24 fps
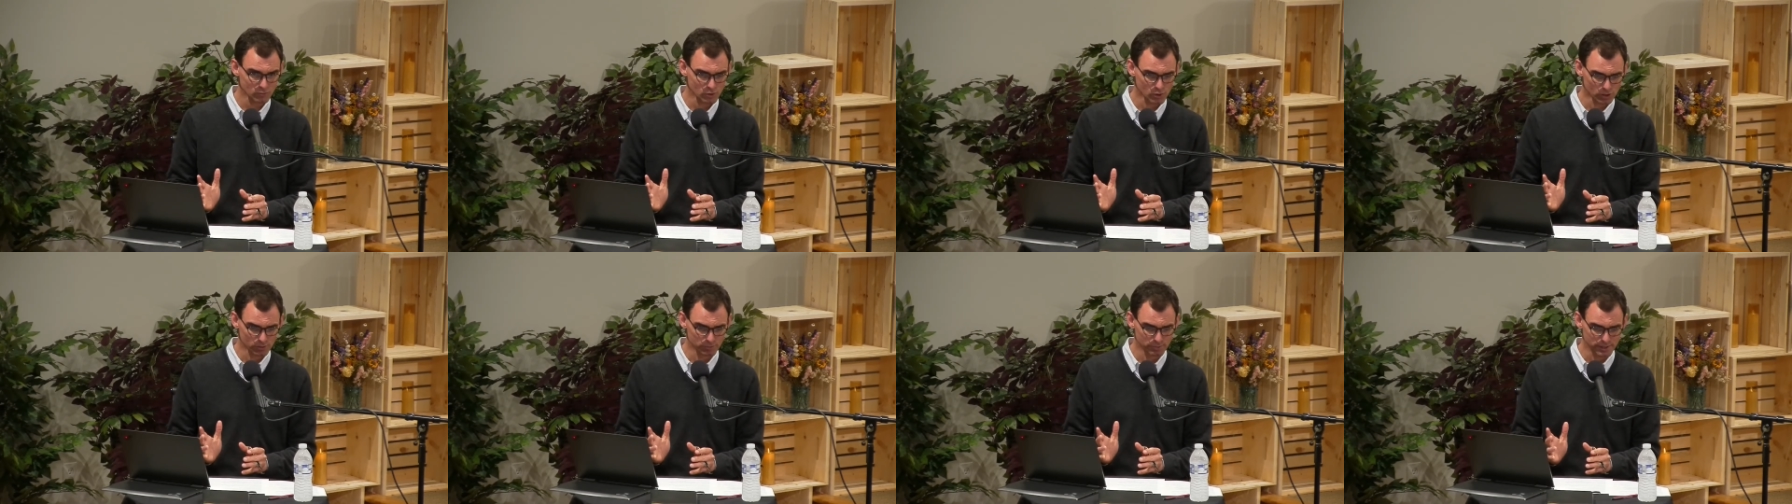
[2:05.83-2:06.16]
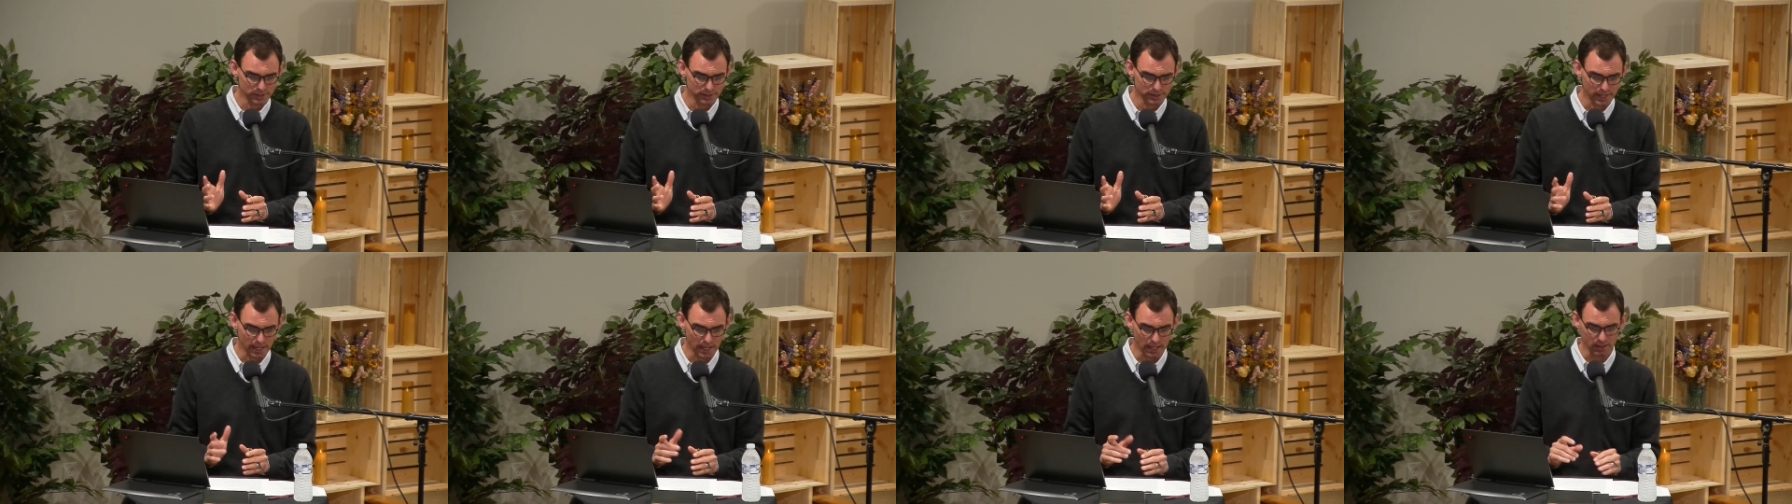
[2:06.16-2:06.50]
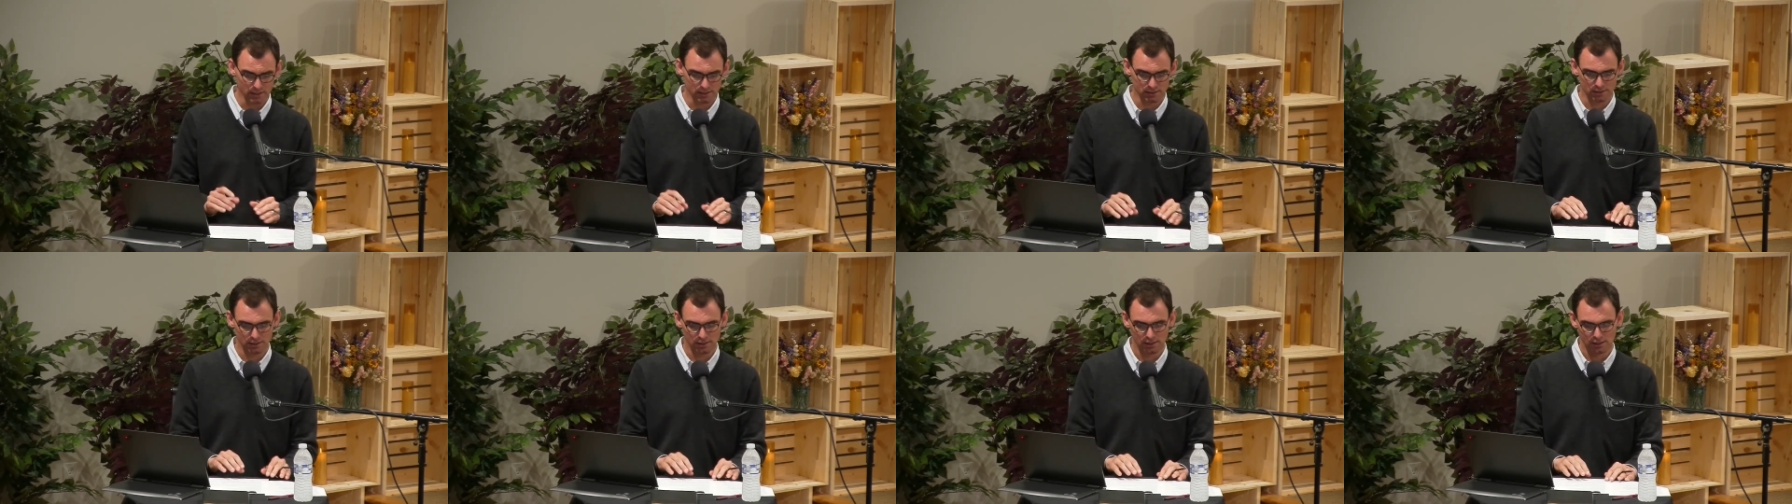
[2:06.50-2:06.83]
Could mean
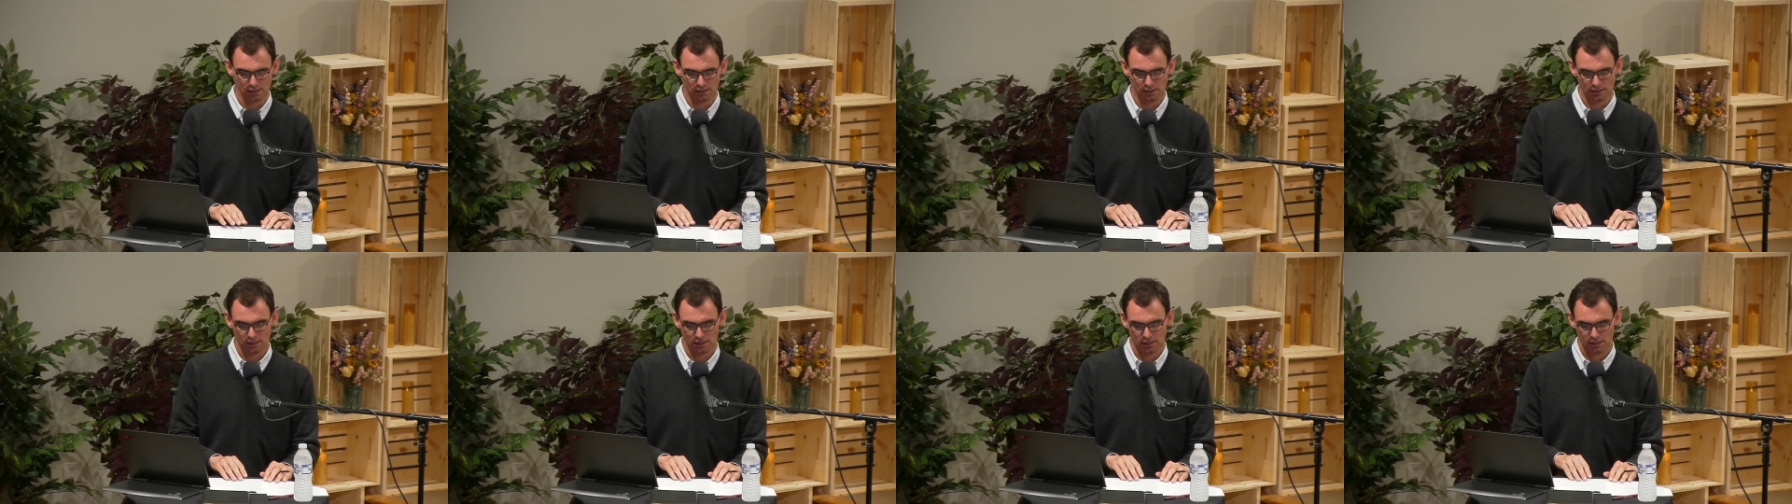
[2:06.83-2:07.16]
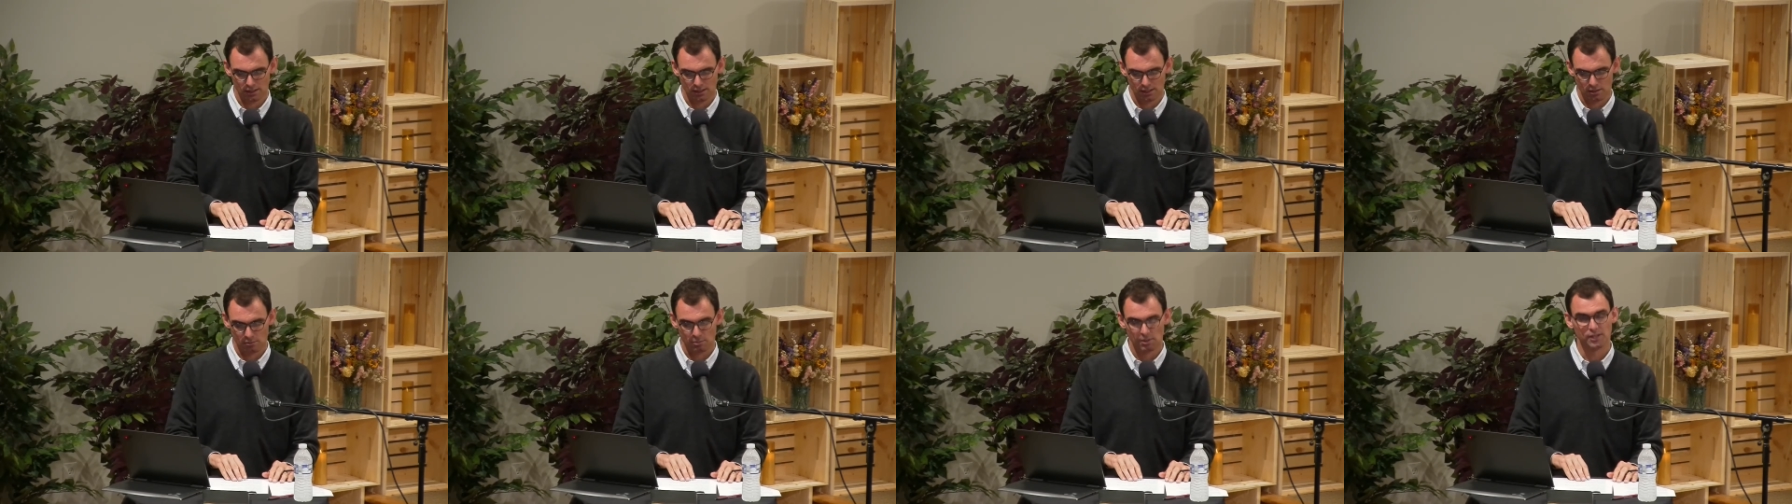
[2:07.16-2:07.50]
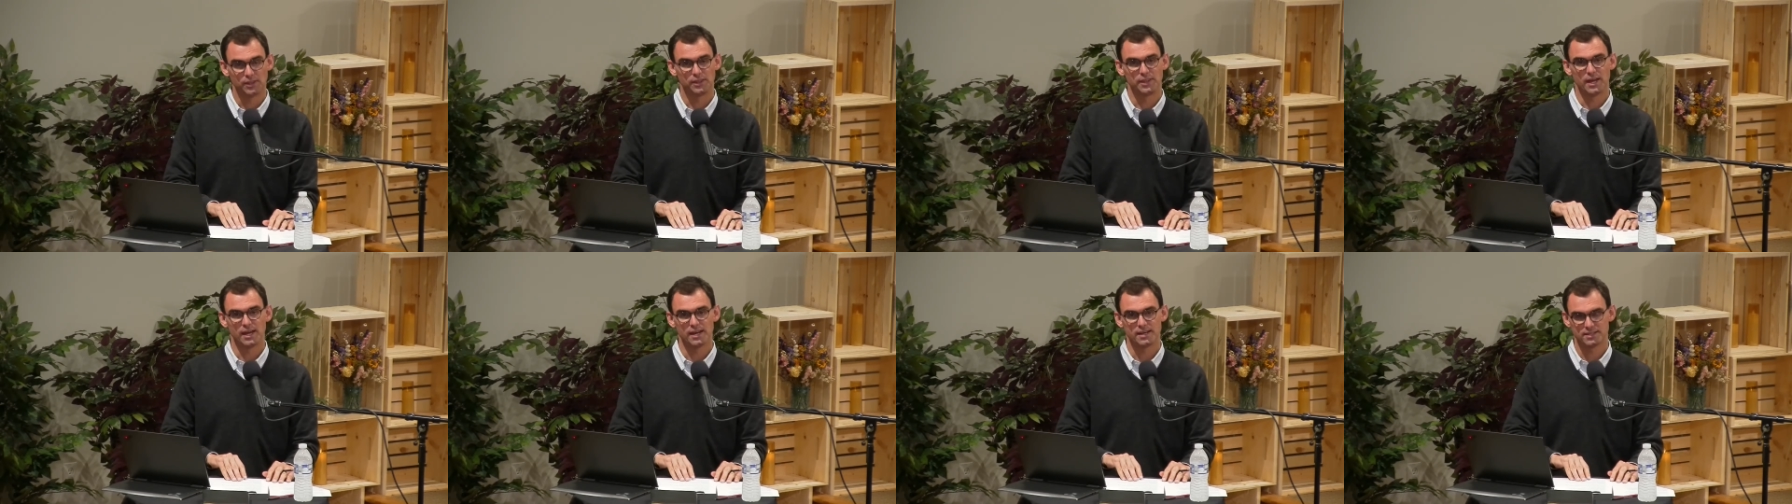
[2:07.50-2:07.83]
that.
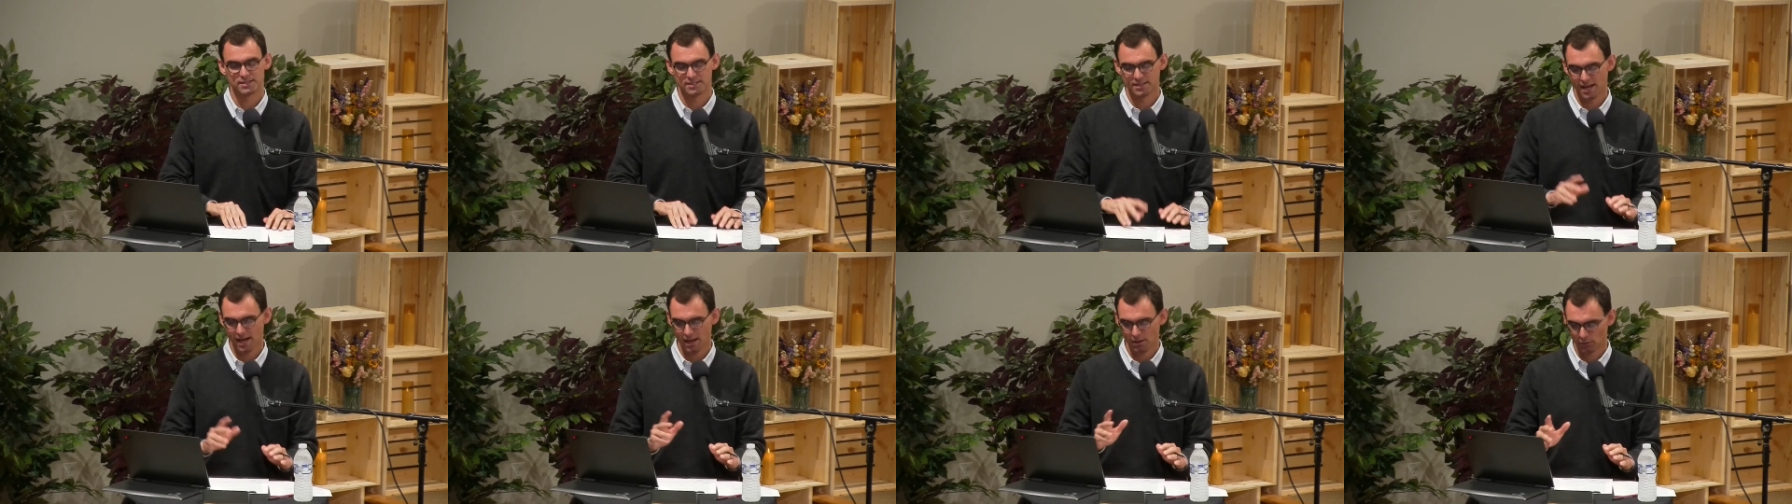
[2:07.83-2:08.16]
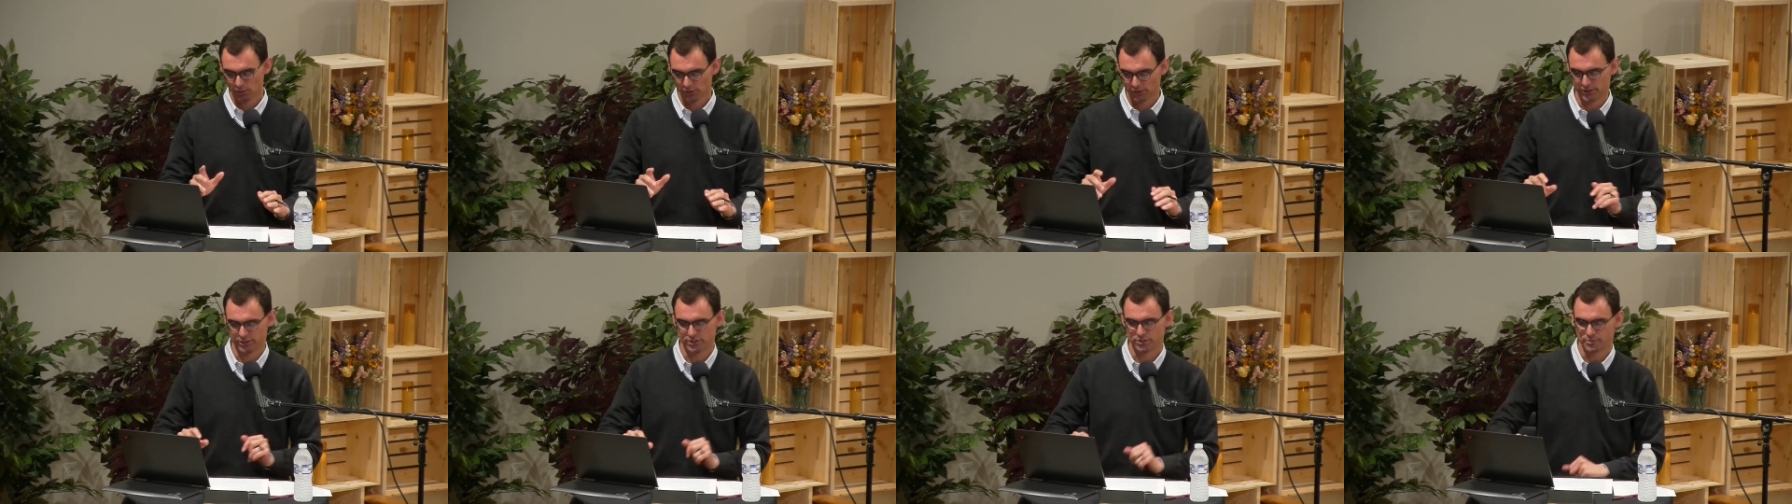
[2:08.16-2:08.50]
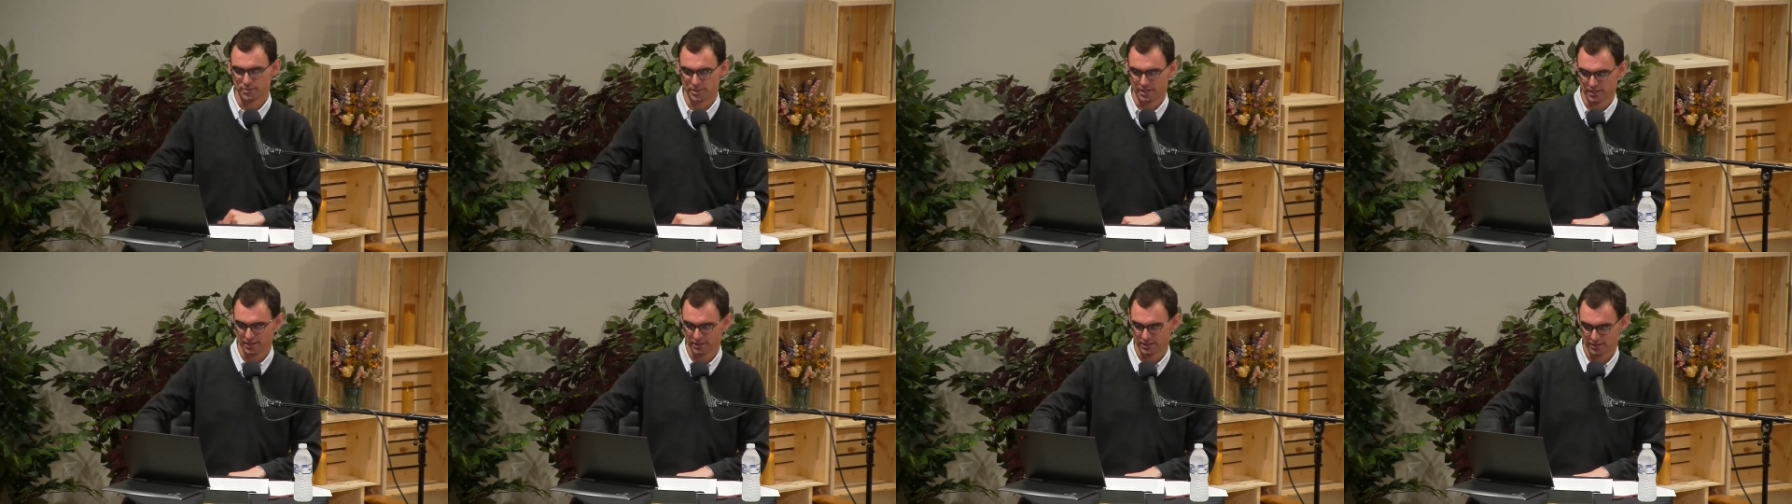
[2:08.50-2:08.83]
But that is not what this
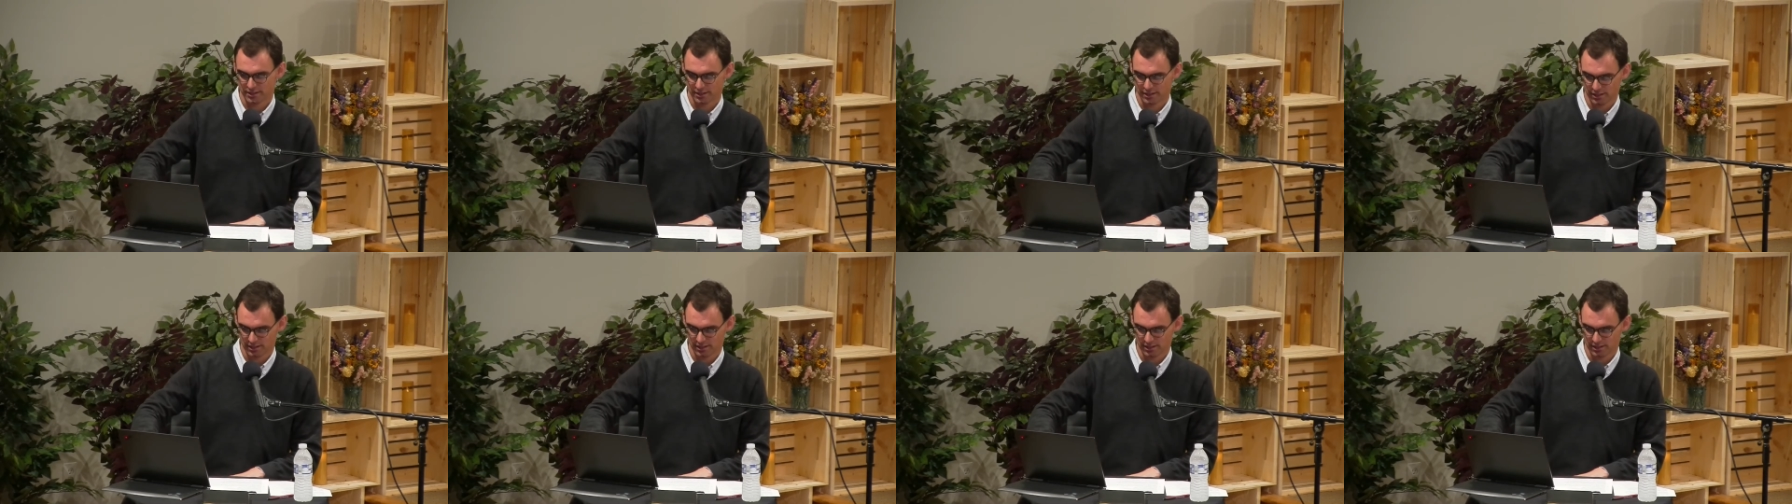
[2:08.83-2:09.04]
means.